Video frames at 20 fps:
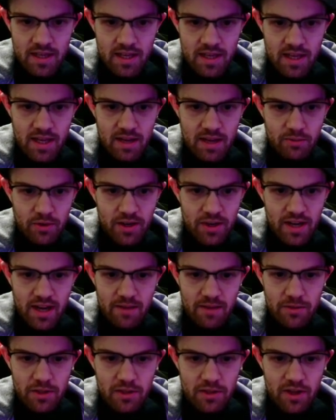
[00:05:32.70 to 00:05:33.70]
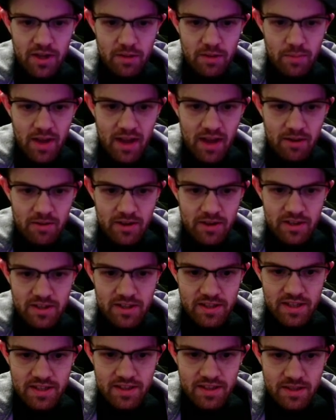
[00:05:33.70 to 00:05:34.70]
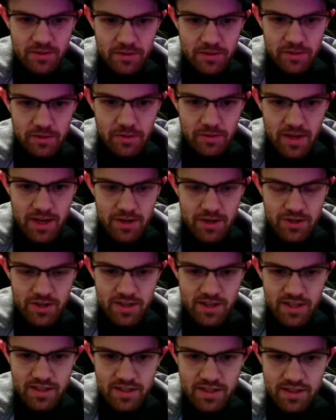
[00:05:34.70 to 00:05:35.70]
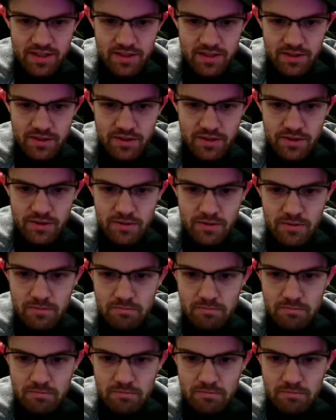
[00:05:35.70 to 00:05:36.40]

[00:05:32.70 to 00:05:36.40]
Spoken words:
And we're going to have a lot of power in these other locations, so